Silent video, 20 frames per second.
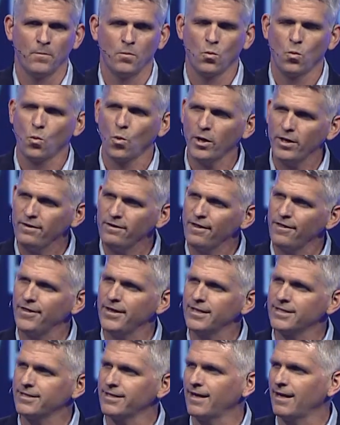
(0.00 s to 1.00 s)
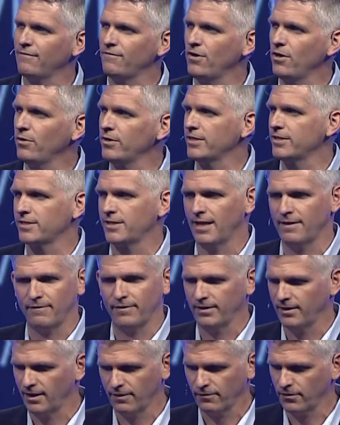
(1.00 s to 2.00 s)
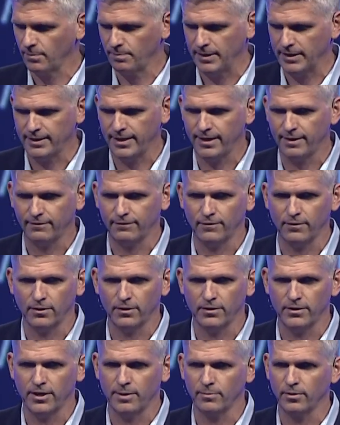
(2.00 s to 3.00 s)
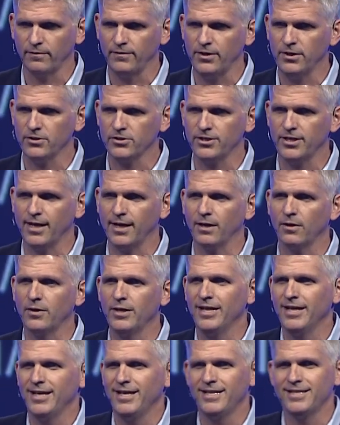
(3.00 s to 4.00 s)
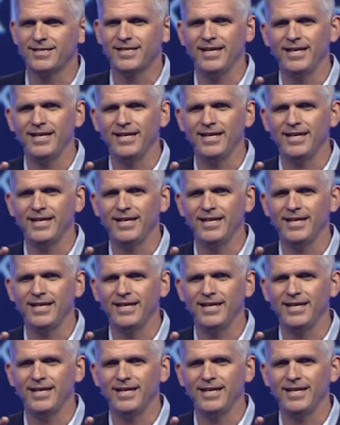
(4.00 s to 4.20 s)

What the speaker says: One of the things that I've noticed, having covered big data for a number of years now, is